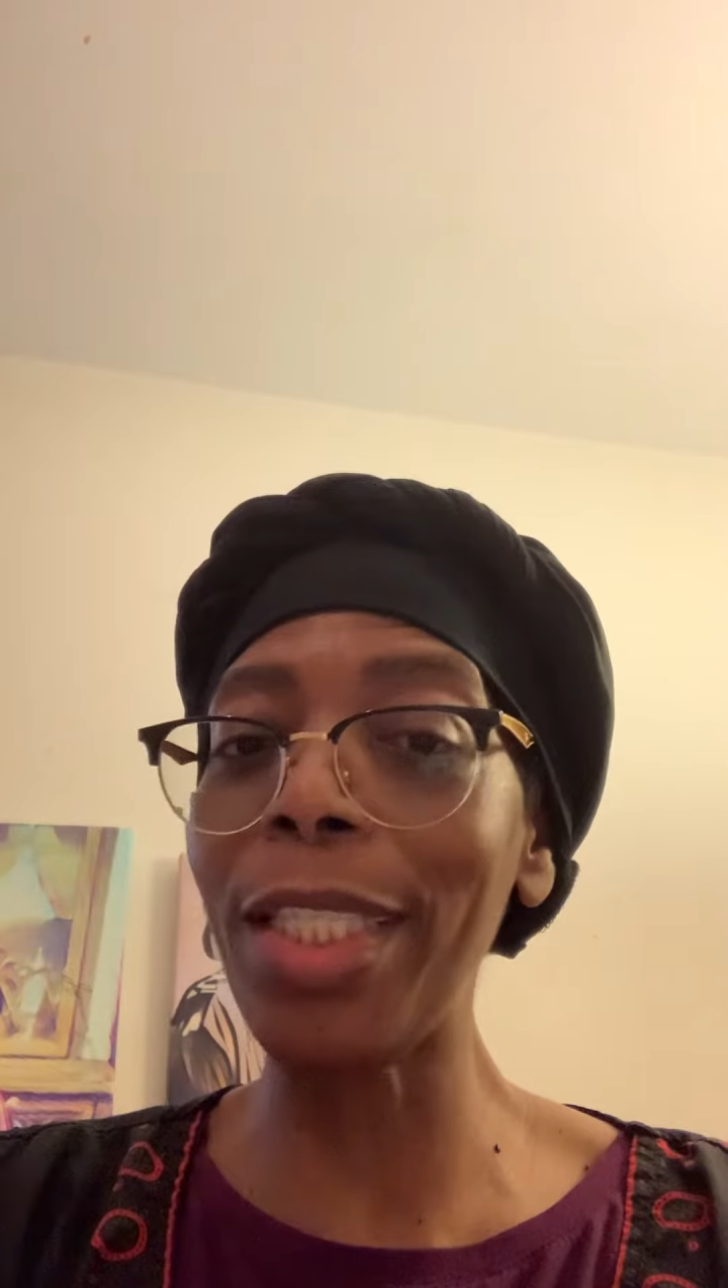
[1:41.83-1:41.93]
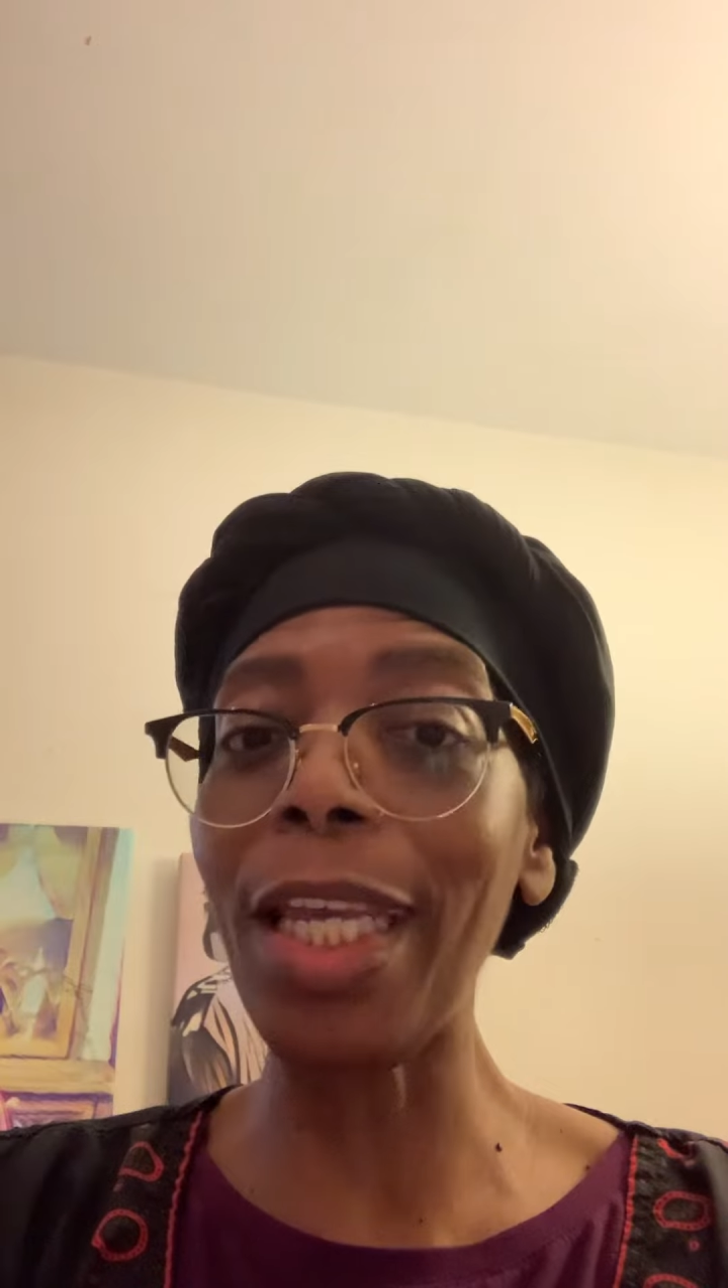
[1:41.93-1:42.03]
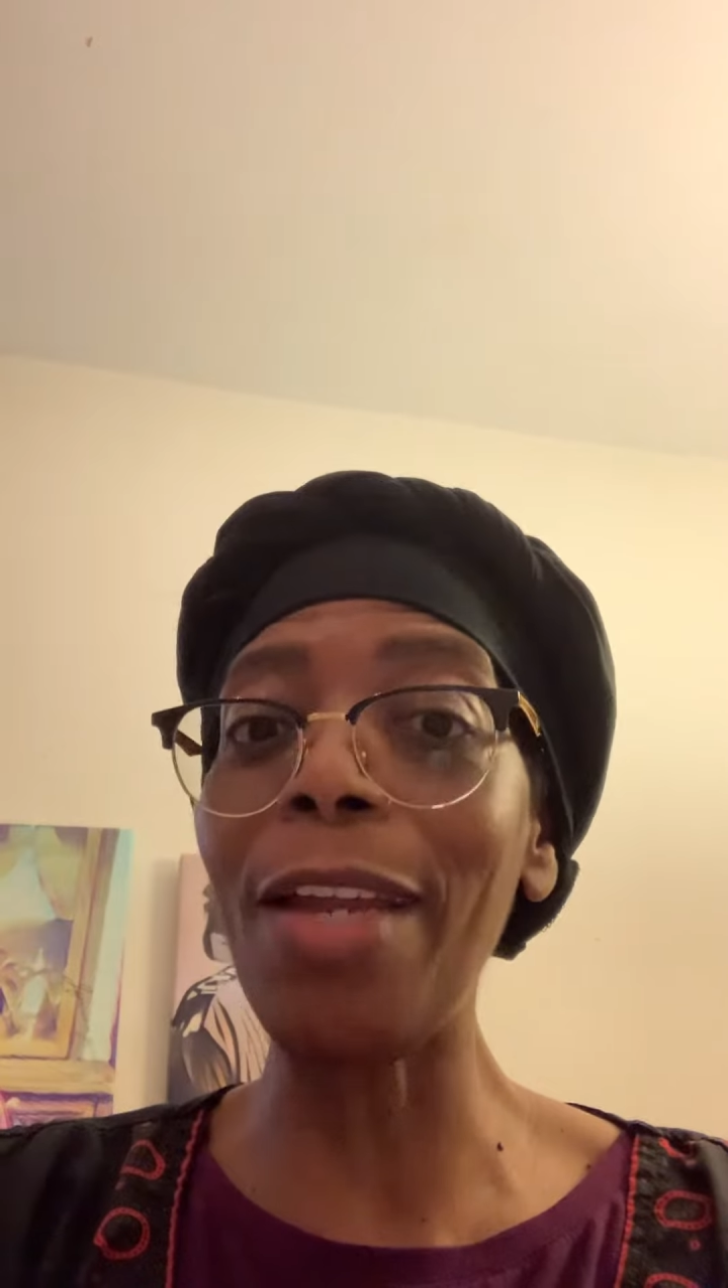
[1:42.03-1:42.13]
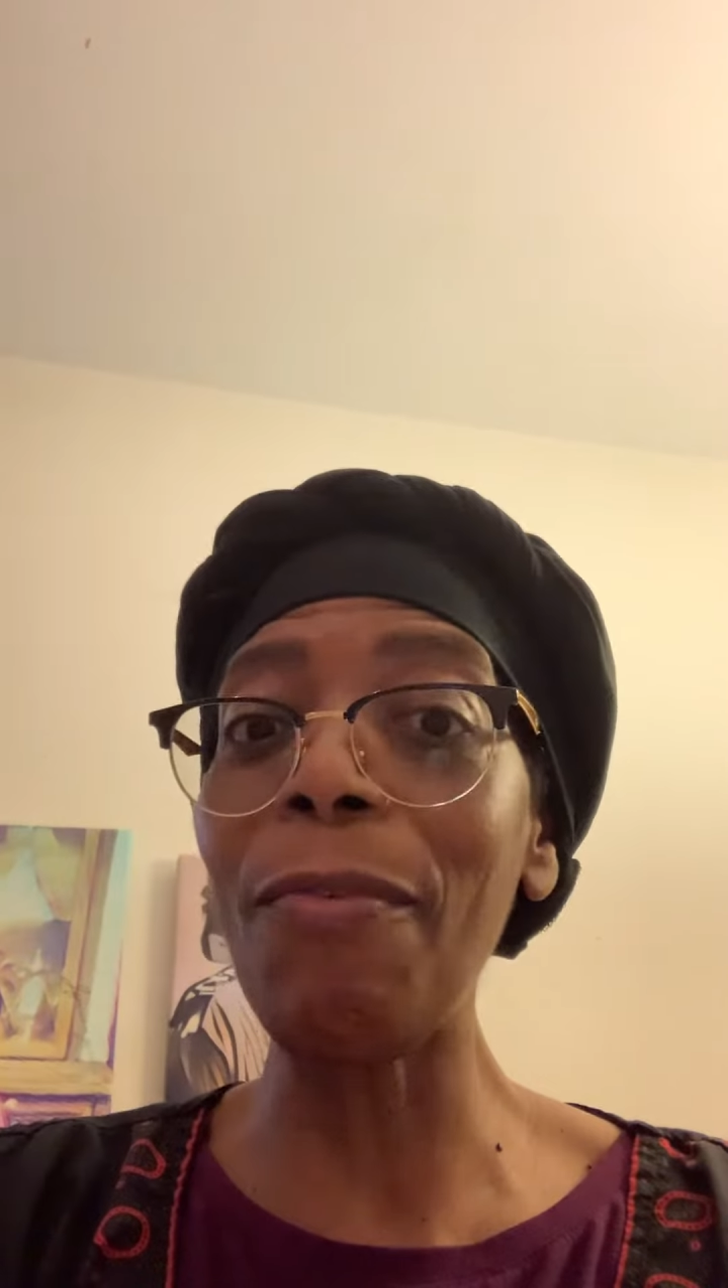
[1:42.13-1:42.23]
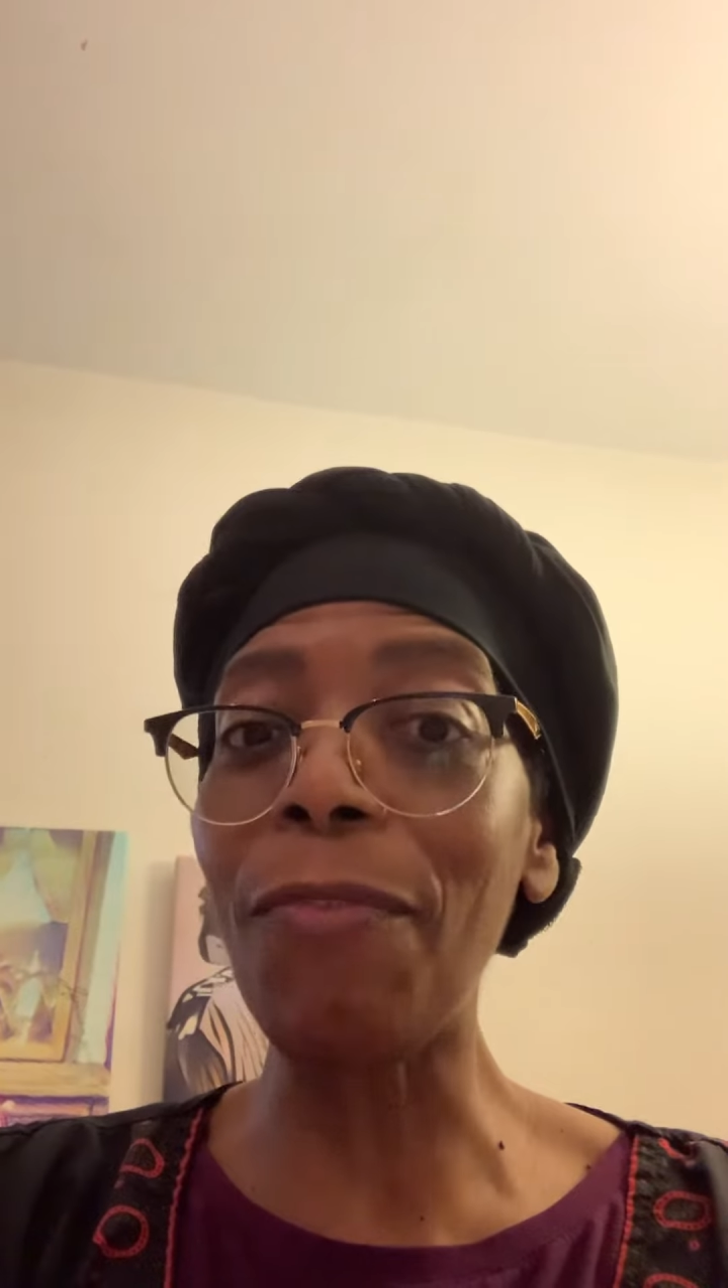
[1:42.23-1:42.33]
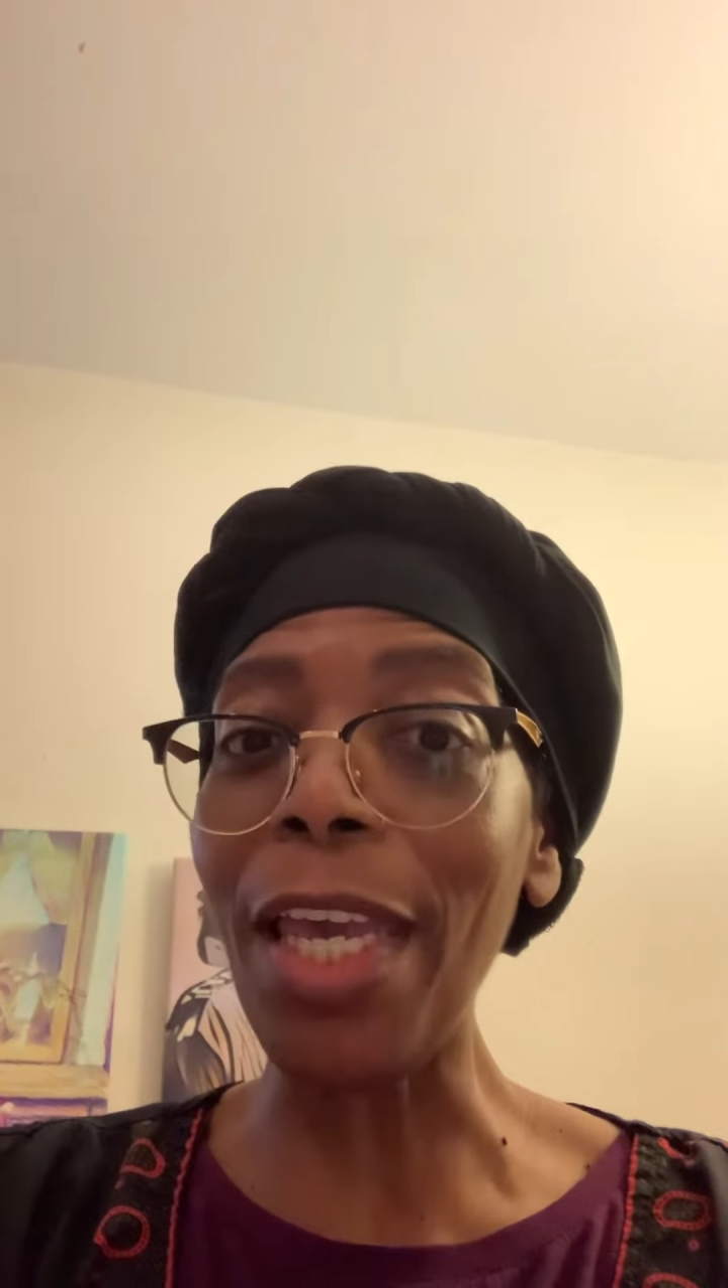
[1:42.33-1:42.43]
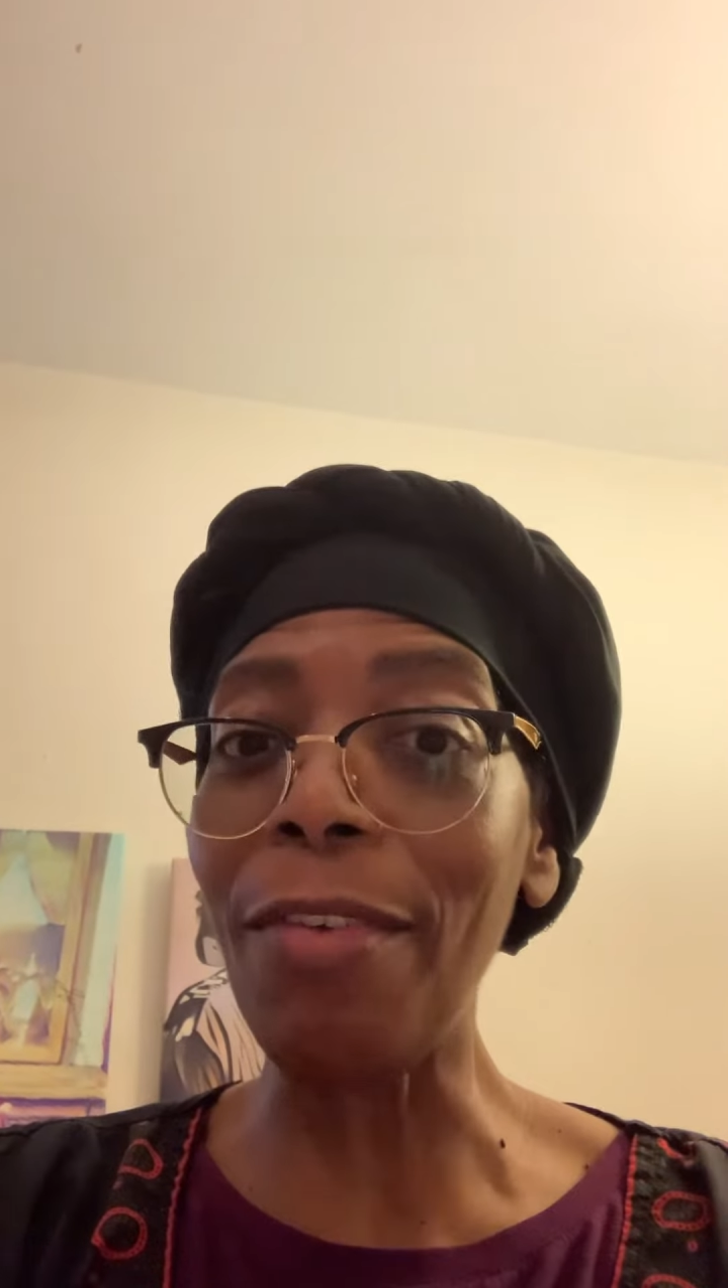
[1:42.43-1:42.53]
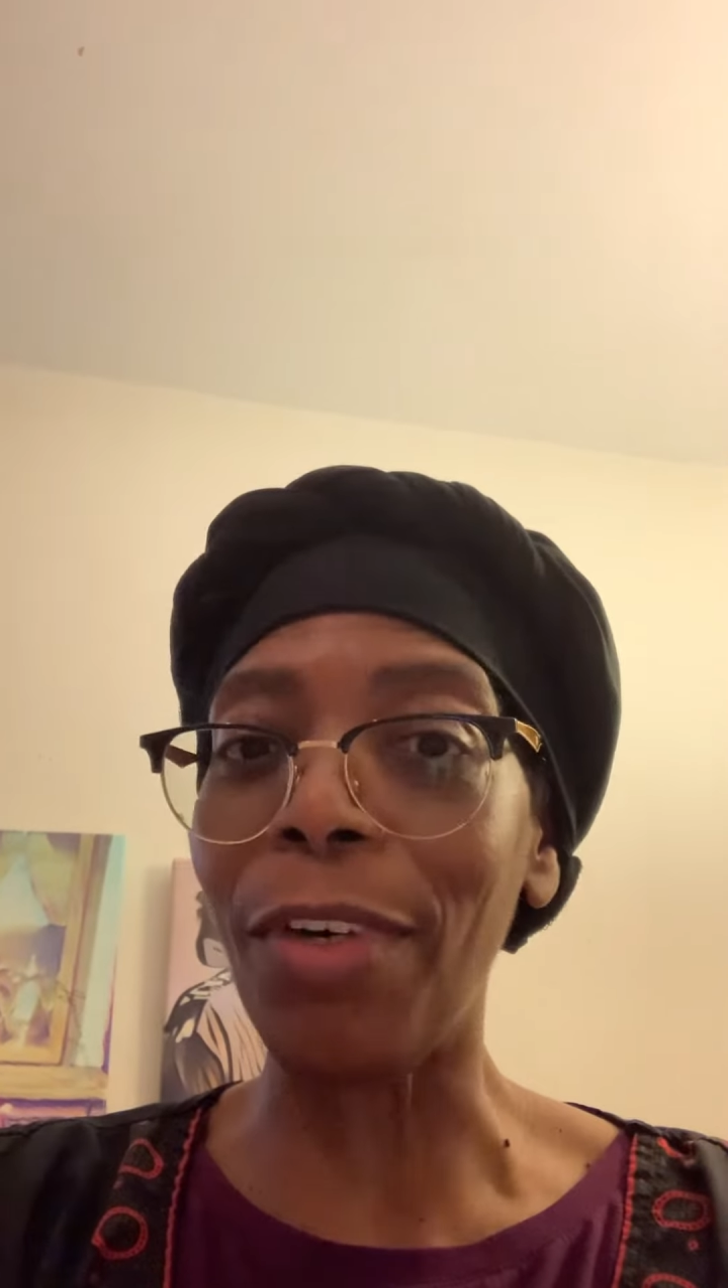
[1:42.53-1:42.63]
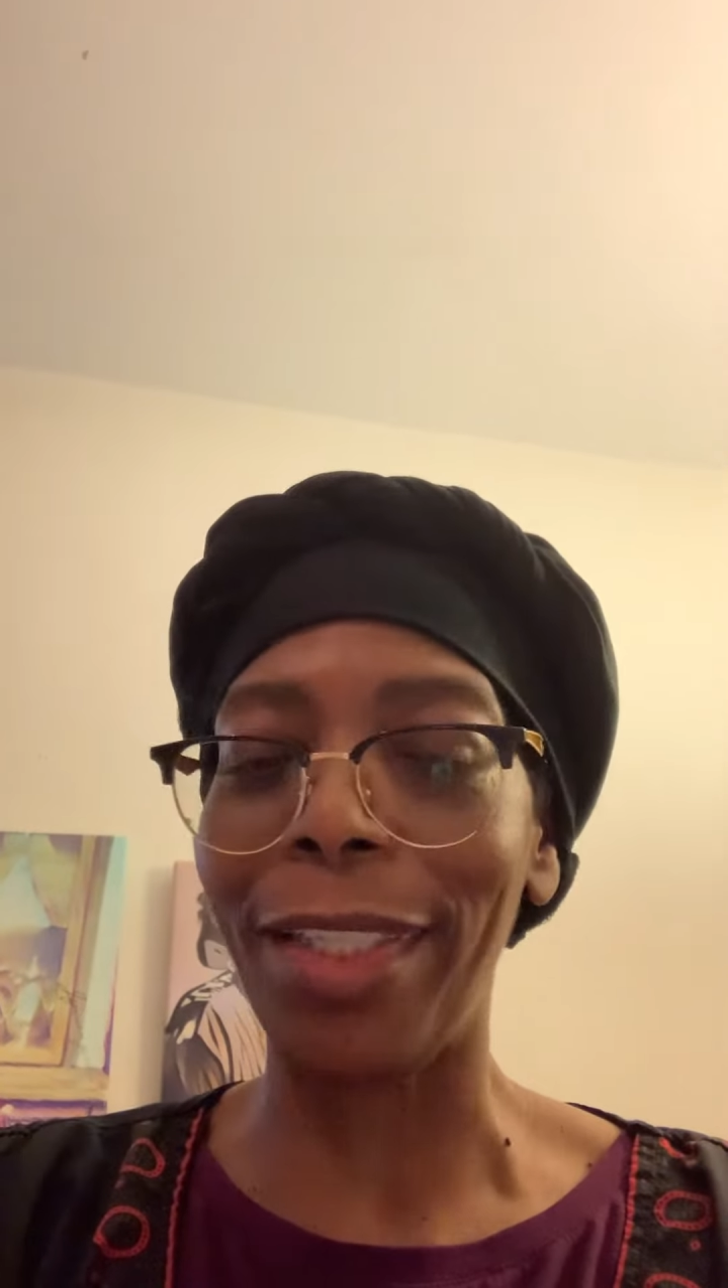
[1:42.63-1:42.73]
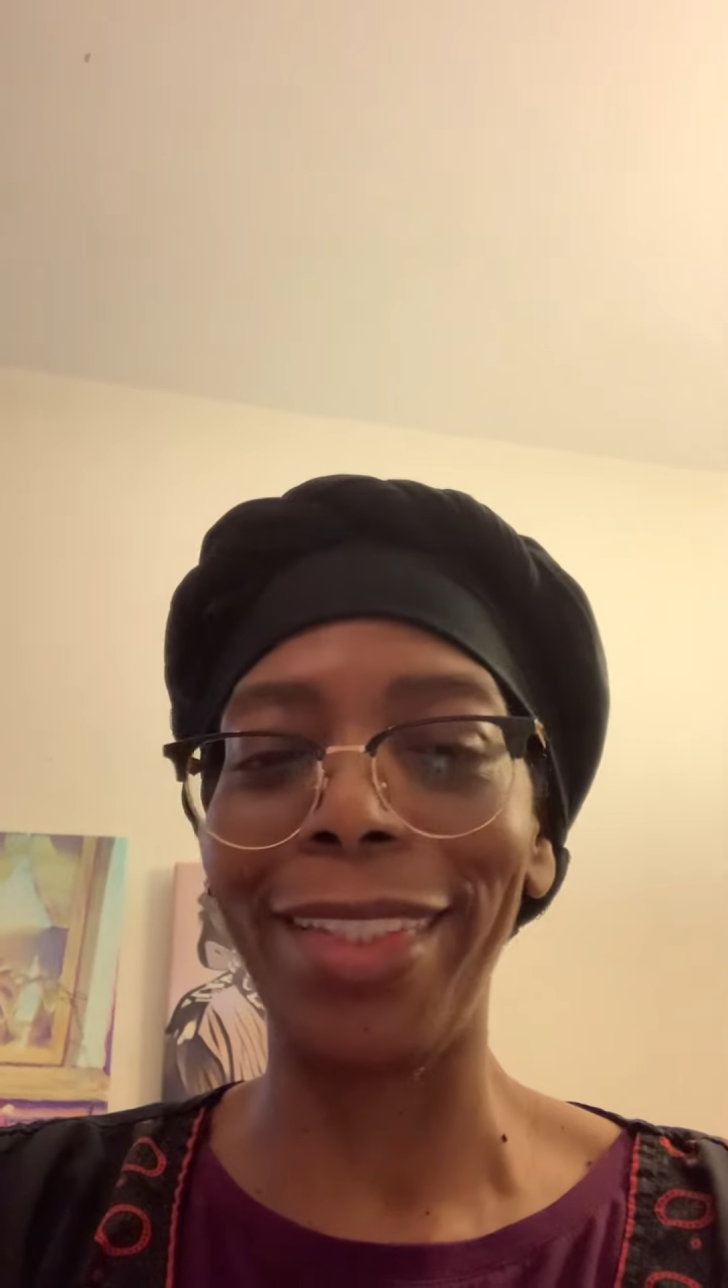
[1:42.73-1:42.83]
in
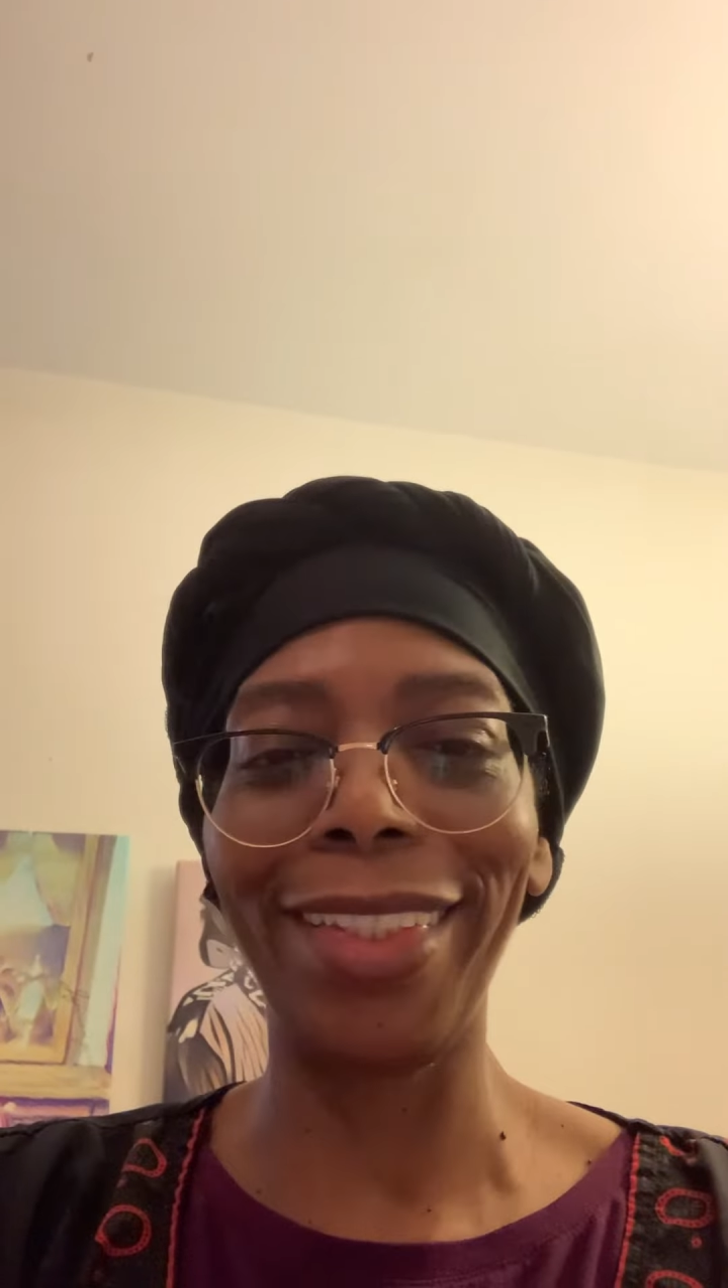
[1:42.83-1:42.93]
favor